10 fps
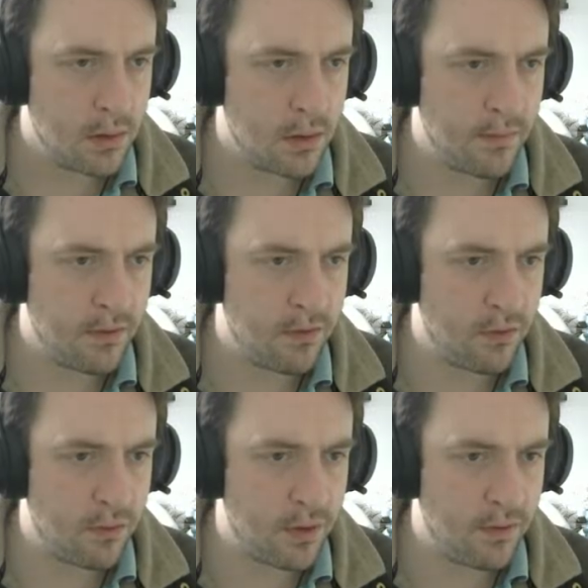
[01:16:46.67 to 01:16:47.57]
If it's
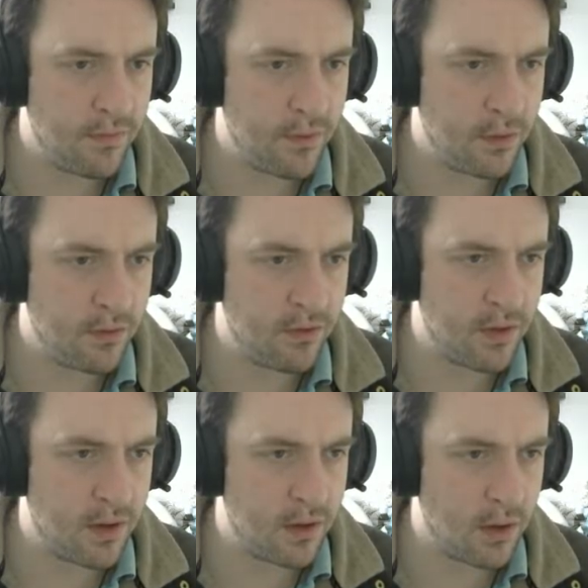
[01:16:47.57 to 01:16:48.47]
already false,
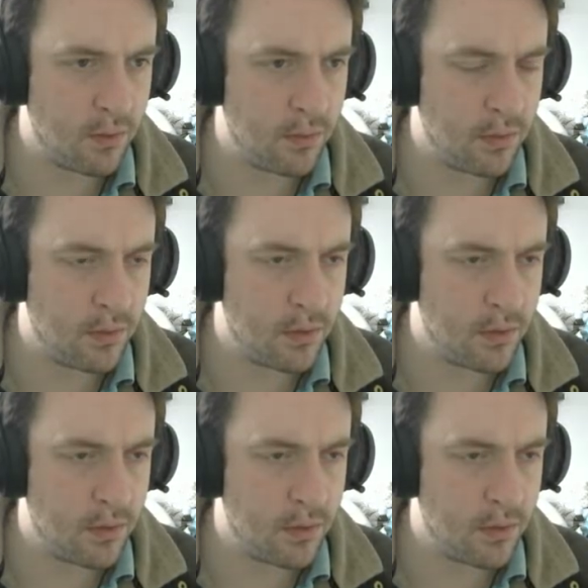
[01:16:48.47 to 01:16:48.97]
then don't.